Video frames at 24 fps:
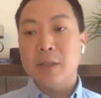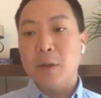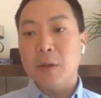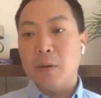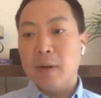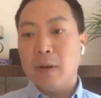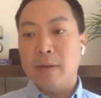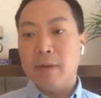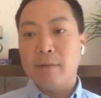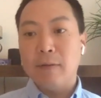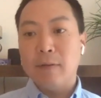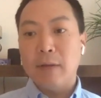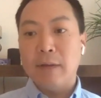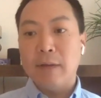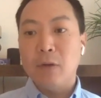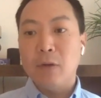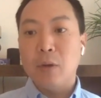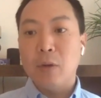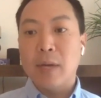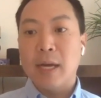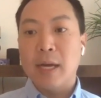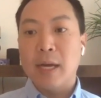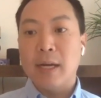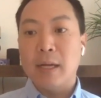So if
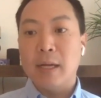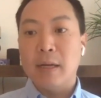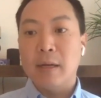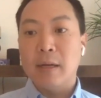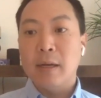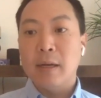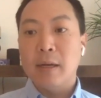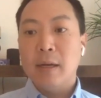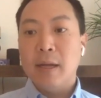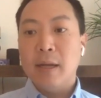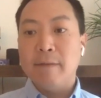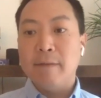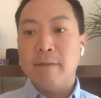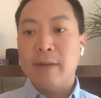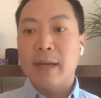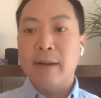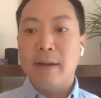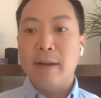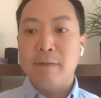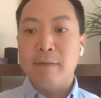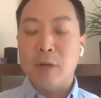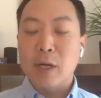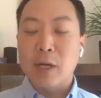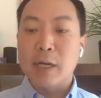you get
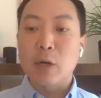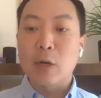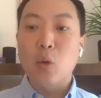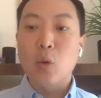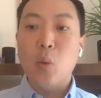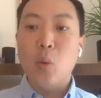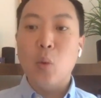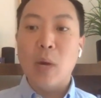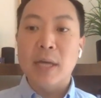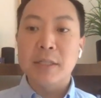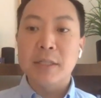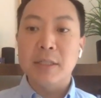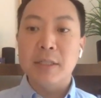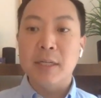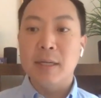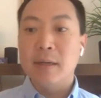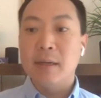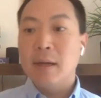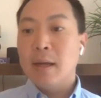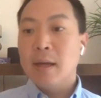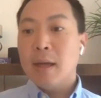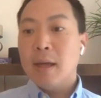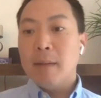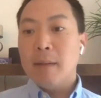a question,